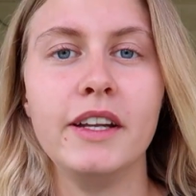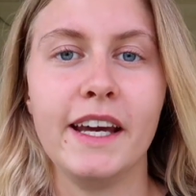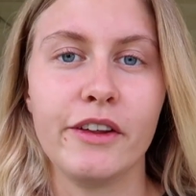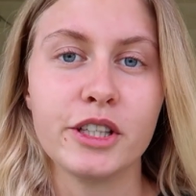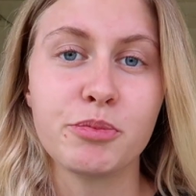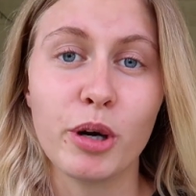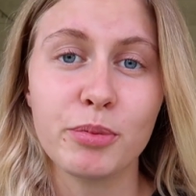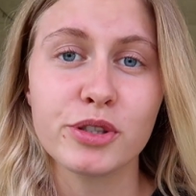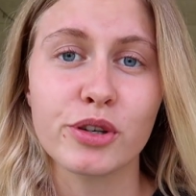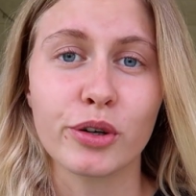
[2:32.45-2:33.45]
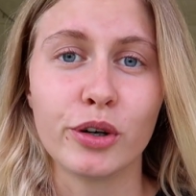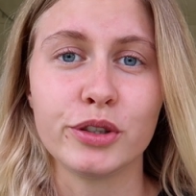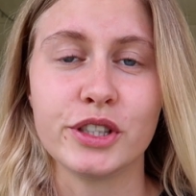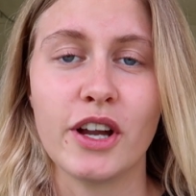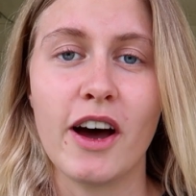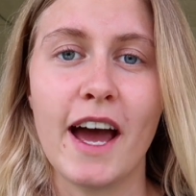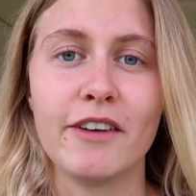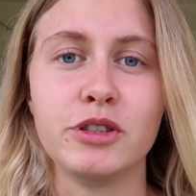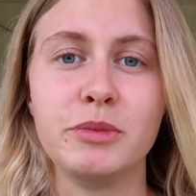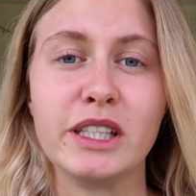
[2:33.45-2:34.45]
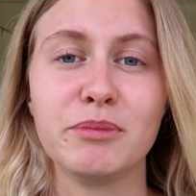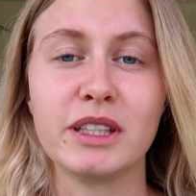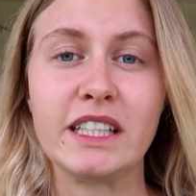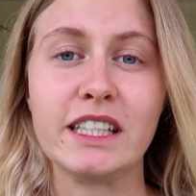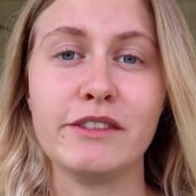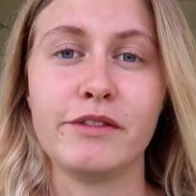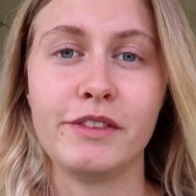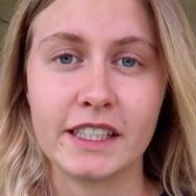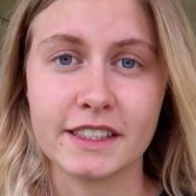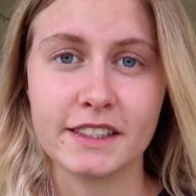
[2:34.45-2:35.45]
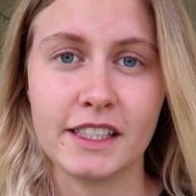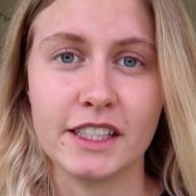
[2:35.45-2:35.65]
Now, this purpose or goal does not have to be completely fixed.